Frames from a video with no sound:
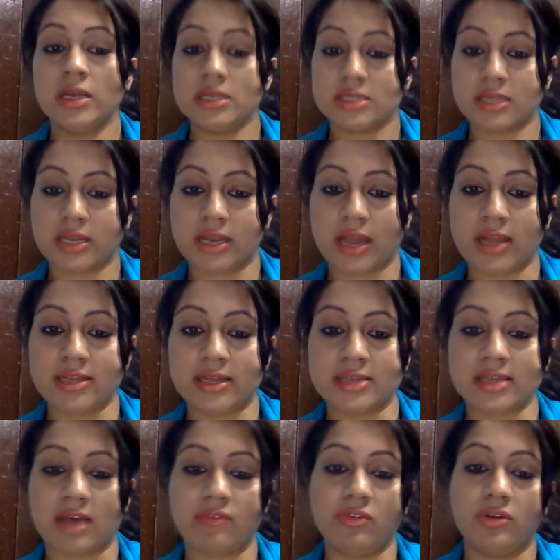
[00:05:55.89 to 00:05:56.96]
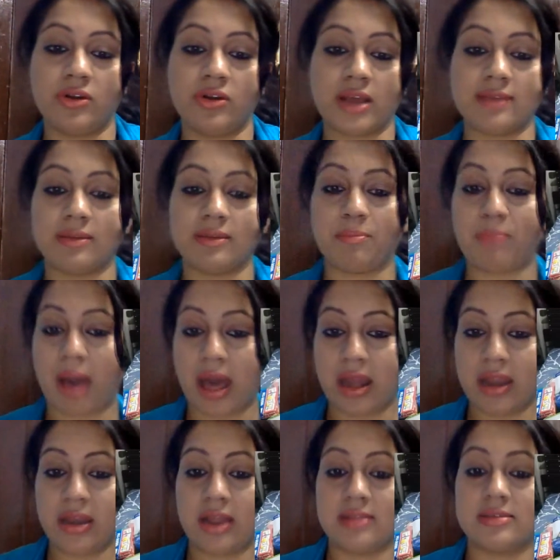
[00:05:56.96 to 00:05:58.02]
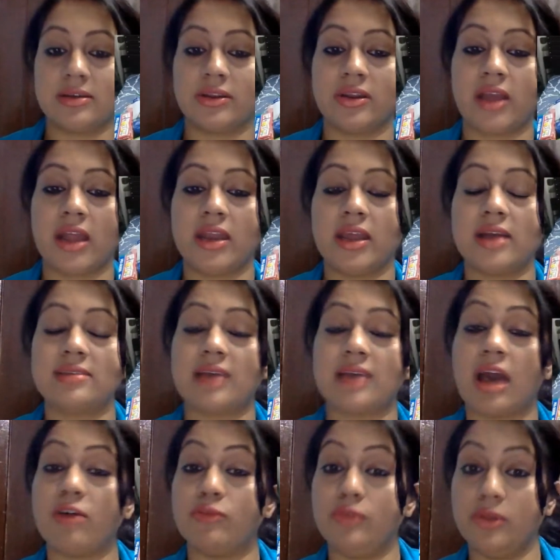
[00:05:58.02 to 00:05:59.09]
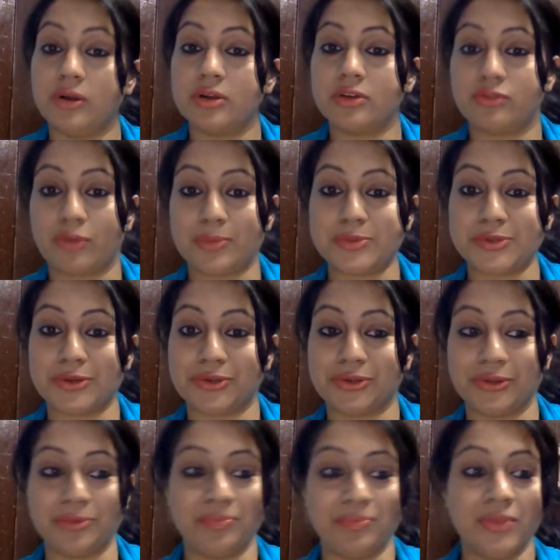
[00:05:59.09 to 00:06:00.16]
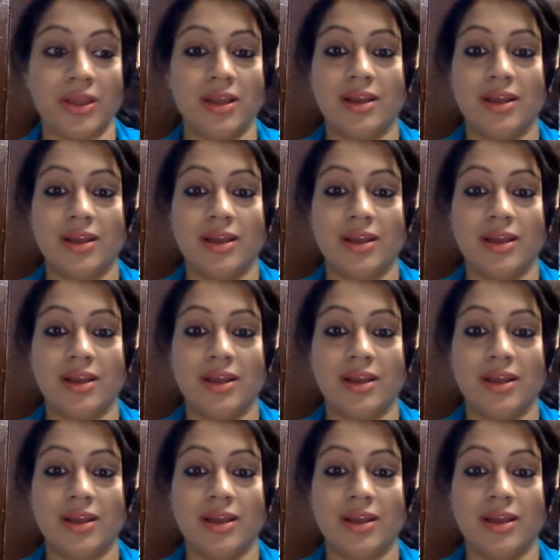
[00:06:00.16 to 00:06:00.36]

certain ideas I've learned as a parent, and certain ideas I've learned from certain